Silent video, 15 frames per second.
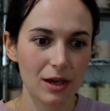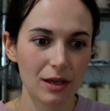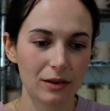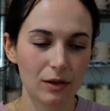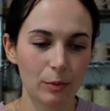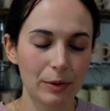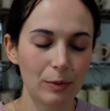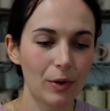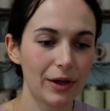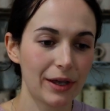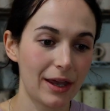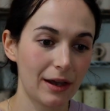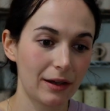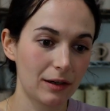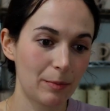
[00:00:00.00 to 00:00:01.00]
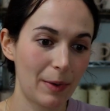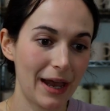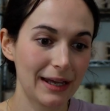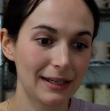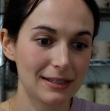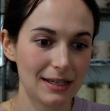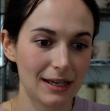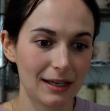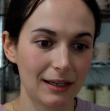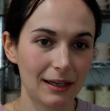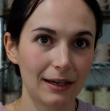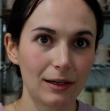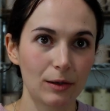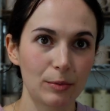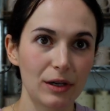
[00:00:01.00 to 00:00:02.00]
they'll be working in a painting
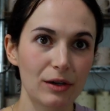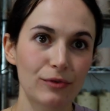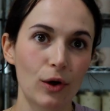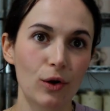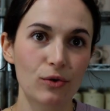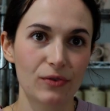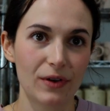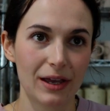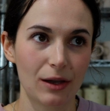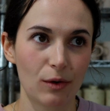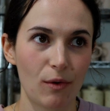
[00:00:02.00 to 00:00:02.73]
and it'll be evolving,